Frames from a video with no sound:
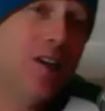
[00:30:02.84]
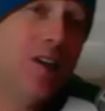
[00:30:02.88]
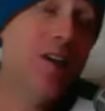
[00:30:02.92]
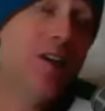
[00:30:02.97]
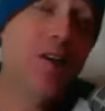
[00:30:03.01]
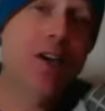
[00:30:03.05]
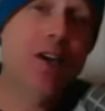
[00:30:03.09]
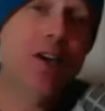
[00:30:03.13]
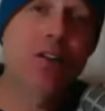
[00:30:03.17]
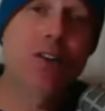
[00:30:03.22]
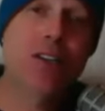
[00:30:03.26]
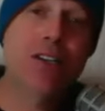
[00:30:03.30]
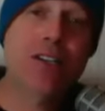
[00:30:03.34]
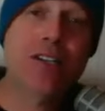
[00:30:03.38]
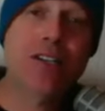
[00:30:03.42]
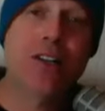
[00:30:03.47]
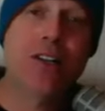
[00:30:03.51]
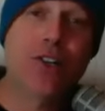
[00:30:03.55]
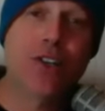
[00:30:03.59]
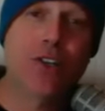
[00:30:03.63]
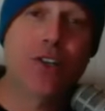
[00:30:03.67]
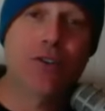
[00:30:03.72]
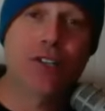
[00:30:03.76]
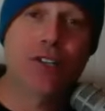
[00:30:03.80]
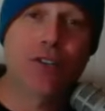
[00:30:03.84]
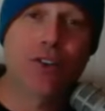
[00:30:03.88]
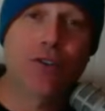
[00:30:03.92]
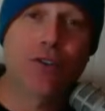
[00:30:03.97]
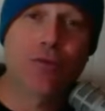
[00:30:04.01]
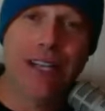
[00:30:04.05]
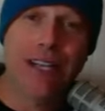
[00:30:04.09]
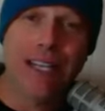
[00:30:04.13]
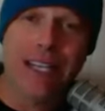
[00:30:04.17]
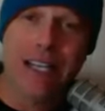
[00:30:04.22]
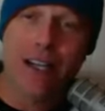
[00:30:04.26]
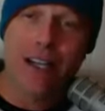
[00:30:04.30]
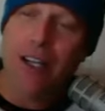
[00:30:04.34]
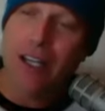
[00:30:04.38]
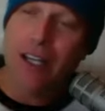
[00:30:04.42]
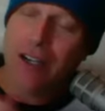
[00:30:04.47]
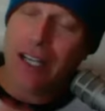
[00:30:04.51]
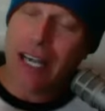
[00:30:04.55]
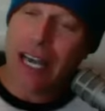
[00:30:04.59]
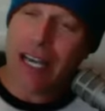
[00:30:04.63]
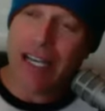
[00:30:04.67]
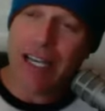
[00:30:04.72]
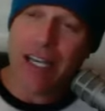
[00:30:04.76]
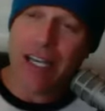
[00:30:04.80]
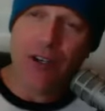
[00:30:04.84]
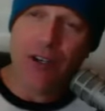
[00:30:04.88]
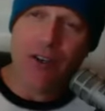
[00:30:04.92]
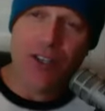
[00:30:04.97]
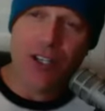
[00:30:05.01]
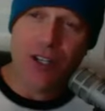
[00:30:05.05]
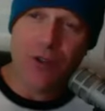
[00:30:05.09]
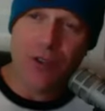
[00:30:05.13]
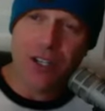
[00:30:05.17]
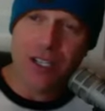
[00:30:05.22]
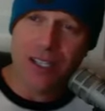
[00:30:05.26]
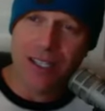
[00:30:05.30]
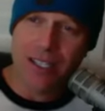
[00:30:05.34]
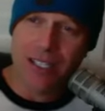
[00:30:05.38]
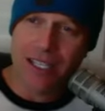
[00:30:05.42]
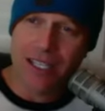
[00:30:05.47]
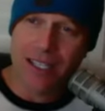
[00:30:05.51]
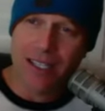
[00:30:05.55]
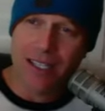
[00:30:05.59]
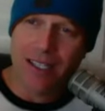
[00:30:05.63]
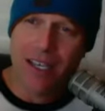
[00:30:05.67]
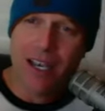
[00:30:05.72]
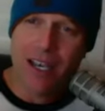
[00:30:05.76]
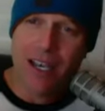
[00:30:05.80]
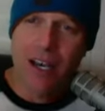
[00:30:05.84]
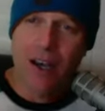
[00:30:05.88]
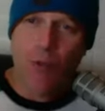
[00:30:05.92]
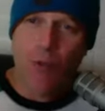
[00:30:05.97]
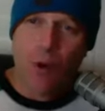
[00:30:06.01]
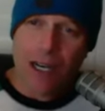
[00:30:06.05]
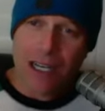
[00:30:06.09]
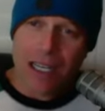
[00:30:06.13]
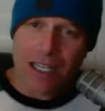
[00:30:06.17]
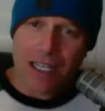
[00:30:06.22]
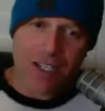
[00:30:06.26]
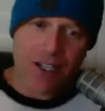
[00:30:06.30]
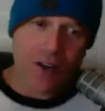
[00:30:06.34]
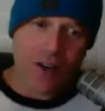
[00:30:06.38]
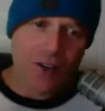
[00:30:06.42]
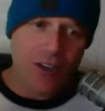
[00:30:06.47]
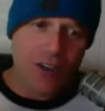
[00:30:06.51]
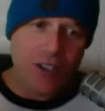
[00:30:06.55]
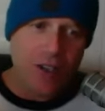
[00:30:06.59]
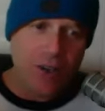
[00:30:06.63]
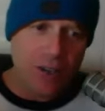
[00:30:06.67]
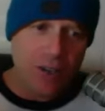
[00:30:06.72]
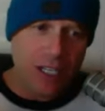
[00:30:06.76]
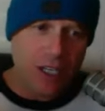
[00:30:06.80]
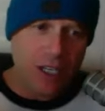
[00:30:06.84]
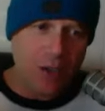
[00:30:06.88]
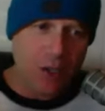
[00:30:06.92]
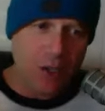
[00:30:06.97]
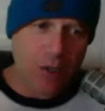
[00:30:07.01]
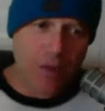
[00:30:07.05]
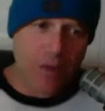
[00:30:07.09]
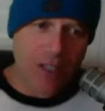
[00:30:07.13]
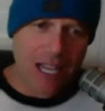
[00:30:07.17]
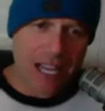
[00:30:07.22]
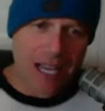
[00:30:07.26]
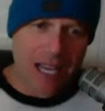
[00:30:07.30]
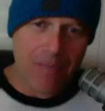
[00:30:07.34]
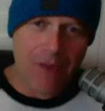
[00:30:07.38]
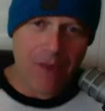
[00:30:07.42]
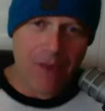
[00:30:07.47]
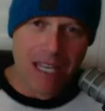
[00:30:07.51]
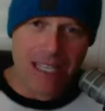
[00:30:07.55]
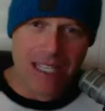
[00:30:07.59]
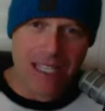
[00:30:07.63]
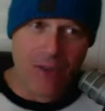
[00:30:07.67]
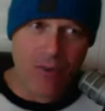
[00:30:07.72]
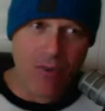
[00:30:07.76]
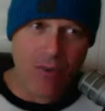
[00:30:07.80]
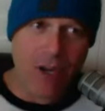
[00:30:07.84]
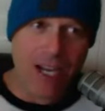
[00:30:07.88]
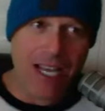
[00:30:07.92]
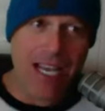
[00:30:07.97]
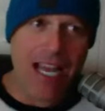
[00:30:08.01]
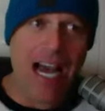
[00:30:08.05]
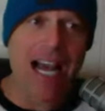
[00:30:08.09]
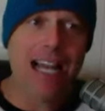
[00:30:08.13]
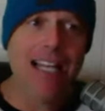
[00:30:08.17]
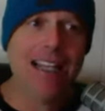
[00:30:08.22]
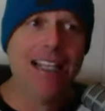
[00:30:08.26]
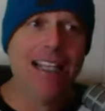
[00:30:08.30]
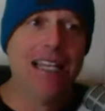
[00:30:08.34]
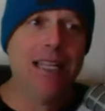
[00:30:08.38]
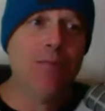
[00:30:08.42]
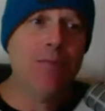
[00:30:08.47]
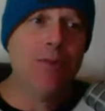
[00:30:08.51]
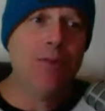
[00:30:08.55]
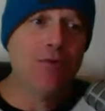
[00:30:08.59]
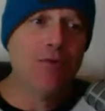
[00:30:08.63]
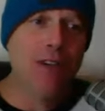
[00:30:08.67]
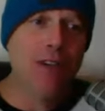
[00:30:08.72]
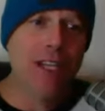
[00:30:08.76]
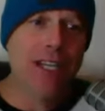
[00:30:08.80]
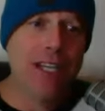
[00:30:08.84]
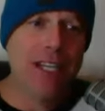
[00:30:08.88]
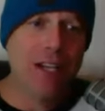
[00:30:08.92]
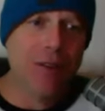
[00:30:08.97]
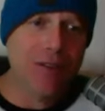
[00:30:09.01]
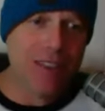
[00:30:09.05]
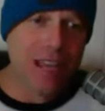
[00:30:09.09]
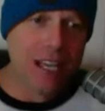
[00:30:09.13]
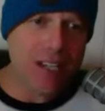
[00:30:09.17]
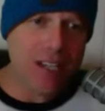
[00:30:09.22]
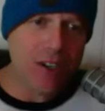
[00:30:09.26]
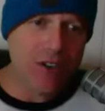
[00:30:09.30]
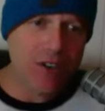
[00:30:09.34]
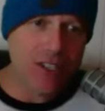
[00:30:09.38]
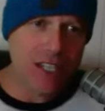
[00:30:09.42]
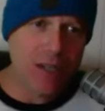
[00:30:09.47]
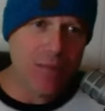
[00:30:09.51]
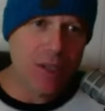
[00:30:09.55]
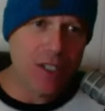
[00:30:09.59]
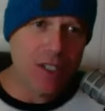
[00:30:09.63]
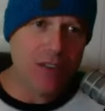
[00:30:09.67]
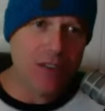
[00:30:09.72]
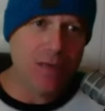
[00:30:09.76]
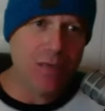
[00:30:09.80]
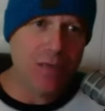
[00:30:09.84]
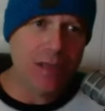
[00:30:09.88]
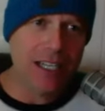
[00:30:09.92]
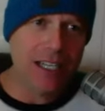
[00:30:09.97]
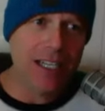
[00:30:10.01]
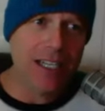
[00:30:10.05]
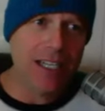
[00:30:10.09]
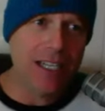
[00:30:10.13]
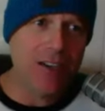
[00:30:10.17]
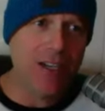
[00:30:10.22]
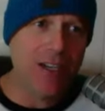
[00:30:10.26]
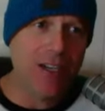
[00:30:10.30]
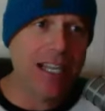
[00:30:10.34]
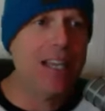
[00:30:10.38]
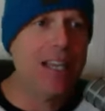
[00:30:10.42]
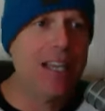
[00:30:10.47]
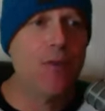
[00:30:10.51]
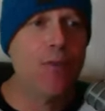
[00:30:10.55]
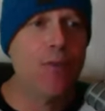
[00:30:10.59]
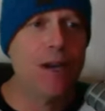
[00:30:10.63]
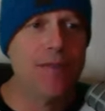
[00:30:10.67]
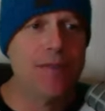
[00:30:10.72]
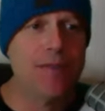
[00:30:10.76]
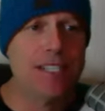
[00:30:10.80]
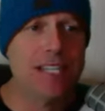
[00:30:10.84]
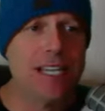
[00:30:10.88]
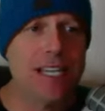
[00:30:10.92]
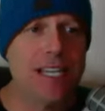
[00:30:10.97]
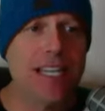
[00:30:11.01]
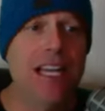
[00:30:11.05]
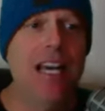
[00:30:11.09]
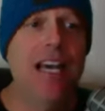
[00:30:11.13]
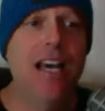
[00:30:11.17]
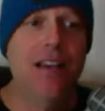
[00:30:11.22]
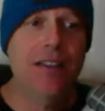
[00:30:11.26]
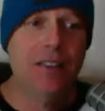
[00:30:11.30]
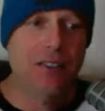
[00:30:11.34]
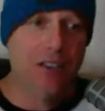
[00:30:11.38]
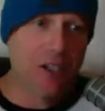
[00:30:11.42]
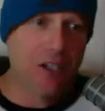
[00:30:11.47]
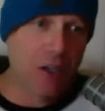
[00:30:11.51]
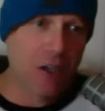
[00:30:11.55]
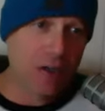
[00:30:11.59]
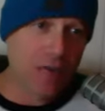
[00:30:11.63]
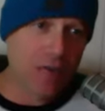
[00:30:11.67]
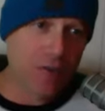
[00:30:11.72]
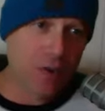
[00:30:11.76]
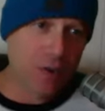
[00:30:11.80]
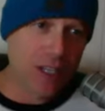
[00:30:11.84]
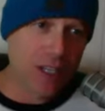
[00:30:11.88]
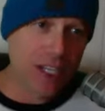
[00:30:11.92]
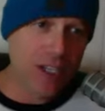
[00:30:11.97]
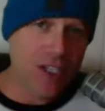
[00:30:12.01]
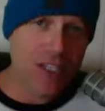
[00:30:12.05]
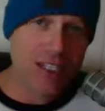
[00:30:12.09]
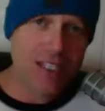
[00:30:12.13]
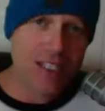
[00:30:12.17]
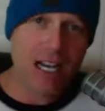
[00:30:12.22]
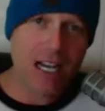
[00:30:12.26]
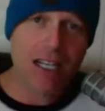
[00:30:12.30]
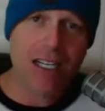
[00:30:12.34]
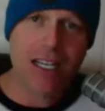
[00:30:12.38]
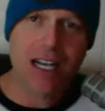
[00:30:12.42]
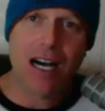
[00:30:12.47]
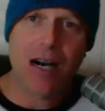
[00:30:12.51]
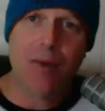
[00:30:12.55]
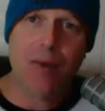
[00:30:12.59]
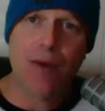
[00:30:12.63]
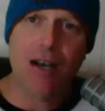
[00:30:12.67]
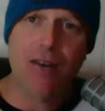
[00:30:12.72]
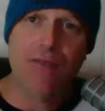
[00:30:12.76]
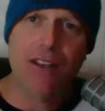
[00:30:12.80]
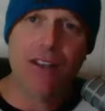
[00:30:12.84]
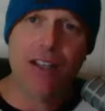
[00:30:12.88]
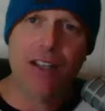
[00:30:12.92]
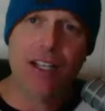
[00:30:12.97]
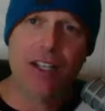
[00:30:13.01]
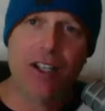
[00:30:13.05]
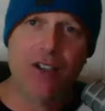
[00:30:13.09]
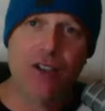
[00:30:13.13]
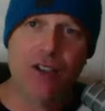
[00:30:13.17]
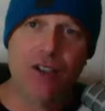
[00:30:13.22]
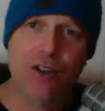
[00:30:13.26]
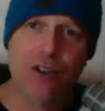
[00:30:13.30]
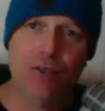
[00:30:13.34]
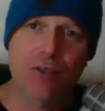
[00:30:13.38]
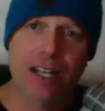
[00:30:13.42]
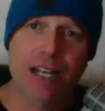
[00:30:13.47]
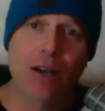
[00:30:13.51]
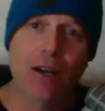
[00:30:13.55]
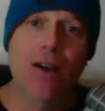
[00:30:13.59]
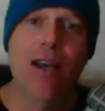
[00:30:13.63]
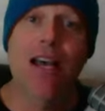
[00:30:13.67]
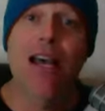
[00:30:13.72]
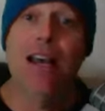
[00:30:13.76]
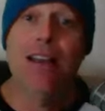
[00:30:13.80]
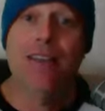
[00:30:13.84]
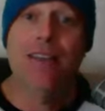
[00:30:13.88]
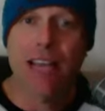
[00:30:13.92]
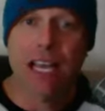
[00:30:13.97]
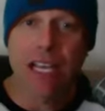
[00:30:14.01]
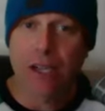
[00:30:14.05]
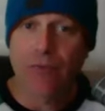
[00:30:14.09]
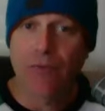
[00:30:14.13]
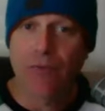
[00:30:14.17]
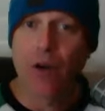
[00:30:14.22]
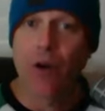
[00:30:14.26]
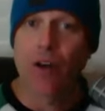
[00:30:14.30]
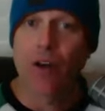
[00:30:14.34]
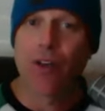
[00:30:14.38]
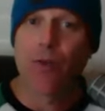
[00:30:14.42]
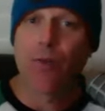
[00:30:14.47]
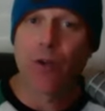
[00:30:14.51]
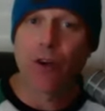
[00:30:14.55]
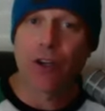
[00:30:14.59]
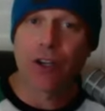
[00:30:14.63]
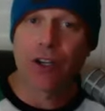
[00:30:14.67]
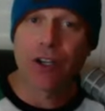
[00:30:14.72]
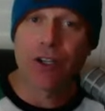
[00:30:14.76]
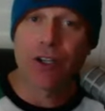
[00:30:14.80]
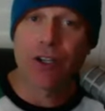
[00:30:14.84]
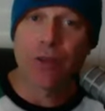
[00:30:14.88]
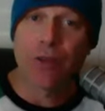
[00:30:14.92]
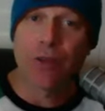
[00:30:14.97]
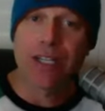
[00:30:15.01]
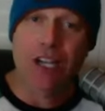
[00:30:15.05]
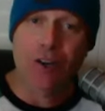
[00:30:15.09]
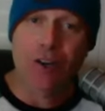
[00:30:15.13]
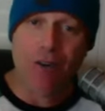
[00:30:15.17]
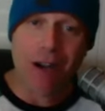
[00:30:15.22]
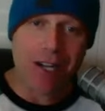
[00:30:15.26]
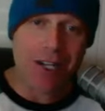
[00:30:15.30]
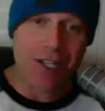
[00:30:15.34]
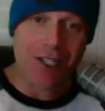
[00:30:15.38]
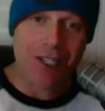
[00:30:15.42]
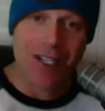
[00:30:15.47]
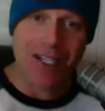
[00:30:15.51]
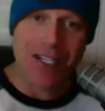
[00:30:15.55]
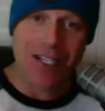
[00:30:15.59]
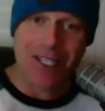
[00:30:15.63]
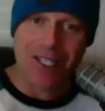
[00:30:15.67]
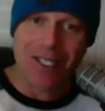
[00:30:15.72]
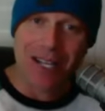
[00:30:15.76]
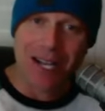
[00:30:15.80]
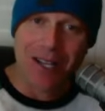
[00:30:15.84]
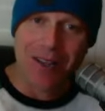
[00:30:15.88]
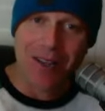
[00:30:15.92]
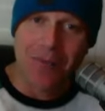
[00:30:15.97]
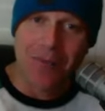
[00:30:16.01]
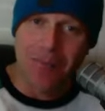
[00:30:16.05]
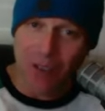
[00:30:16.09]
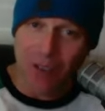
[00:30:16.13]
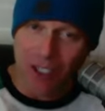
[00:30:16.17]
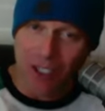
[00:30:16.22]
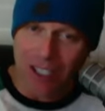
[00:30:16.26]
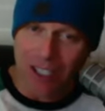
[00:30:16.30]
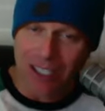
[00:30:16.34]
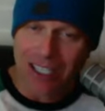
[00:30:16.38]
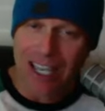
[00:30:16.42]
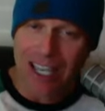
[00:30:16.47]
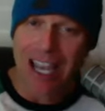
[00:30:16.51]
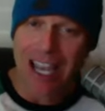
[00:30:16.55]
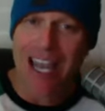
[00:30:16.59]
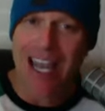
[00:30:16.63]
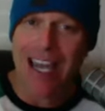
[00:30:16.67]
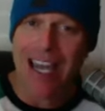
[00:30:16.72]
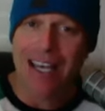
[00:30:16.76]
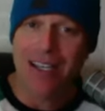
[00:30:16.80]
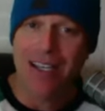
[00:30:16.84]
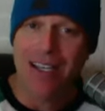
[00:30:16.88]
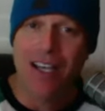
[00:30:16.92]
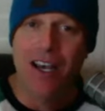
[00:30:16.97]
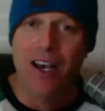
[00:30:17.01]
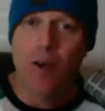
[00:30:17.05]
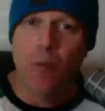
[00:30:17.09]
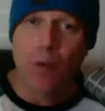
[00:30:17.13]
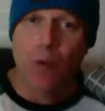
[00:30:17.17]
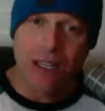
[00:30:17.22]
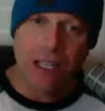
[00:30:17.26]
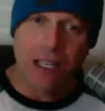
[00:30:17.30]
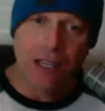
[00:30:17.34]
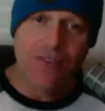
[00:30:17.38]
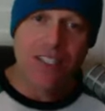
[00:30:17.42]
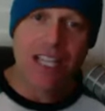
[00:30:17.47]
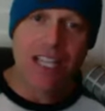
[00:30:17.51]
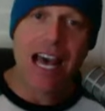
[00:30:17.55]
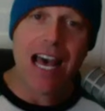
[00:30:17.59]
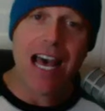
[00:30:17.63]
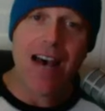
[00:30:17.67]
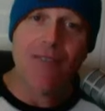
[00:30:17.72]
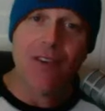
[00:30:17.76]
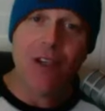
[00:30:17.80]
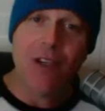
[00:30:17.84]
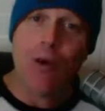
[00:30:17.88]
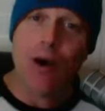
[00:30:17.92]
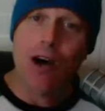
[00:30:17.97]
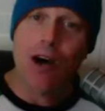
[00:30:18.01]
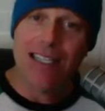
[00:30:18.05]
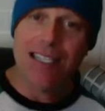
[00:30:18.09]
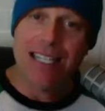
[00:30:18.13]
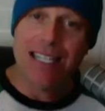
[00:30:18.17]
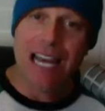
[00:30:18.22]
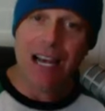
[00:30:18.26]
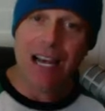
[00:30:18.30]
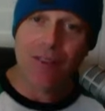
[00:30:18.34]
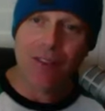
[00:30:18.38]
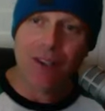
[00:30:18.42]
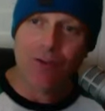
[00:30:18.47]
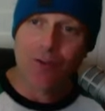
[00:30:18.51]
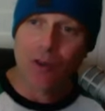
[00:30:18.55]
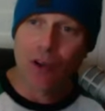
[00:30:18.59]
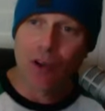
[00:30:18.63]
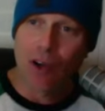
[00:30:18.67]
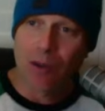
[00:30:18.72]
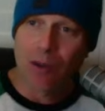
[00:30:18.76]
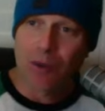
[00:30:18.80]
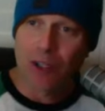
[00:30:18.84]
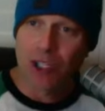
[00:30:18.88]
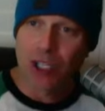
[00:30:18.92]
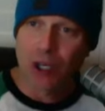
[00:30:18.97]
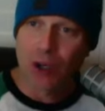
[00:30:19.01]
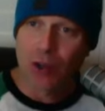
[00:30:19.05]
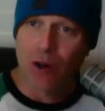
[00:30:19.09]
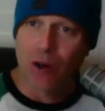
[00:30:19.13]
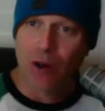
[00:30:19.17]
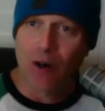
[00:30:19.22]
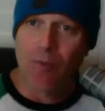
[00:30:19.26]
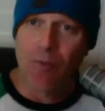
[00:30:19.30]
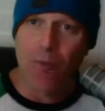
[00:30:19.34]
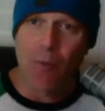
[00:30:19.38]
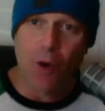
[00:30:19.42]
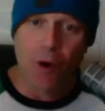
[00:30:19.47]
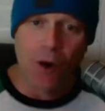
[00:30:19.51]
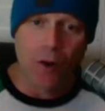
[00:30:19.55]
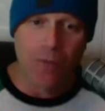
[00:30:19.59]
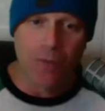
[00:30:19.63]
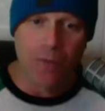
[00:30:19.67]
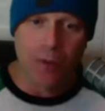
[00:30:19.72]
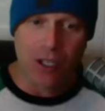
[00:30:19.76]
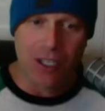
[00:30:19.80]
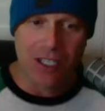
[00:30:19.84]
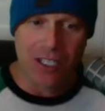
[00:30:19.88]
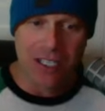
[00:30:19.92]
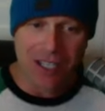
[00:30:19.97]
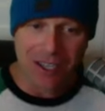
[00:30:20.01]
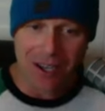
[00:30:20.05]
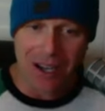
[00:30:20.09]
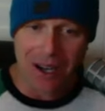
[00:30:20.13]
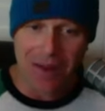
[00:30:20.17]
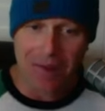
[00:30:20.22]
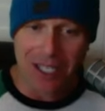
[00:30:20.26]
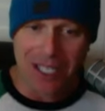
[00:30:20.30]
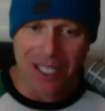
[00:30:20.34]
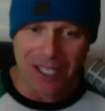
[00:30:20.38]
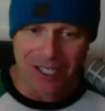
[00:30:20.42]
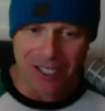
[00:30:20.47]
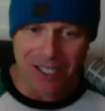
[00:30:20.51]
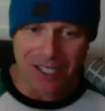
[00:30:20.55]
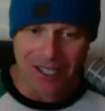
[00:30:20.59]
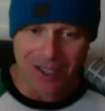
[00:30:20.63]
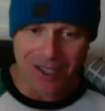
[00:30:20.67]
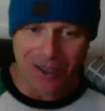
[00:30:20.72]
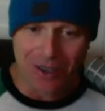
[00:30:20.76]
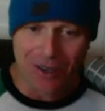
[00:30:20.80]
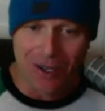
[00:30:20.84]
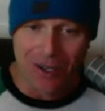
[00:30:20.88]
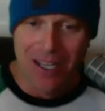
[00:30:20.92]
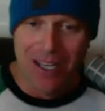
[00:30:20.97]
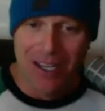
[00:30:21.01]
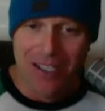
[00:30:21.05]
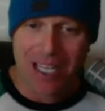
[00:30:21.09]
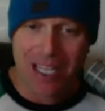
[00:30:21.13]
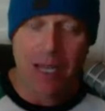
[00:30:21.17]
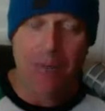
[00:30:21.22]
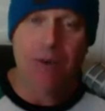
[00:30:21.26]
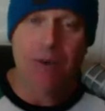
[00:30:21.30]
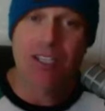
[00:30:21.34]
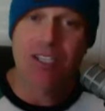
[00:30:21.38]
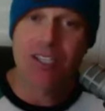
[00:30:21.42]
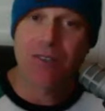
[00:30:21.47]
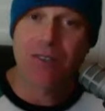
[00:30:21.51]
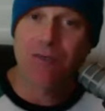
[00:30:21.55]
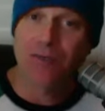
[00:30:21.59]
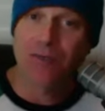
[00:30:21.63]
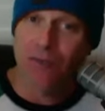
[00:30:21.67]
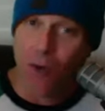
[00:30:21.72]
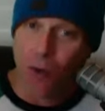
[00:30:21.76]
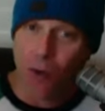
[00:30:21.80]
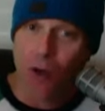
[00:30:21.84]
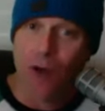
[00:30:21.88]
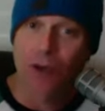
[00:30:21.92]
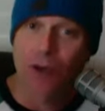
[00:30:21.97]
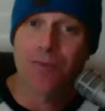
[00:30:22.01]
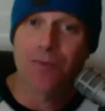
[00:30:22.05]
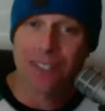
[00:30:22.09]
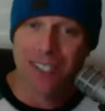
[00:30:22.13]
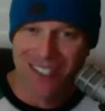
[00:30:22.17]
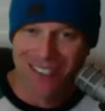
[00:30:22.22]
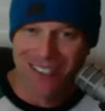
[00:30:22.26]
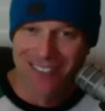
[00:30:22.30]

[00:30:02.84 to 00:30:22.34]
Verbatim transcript: know, you're listening to Juice Guru Radio. You're getting your juices in. Why not start the new year the plant-based way? Ilene Moreno, thank you so much for being here. Again, the website, the colorful kitchen dot com. We'll have the link at Juice Guru Radio. Thank you for all the work you're doing. Congratulations on the book. And we'd love to have you on down the road. I'm sure there are more books coming. So keep us informed.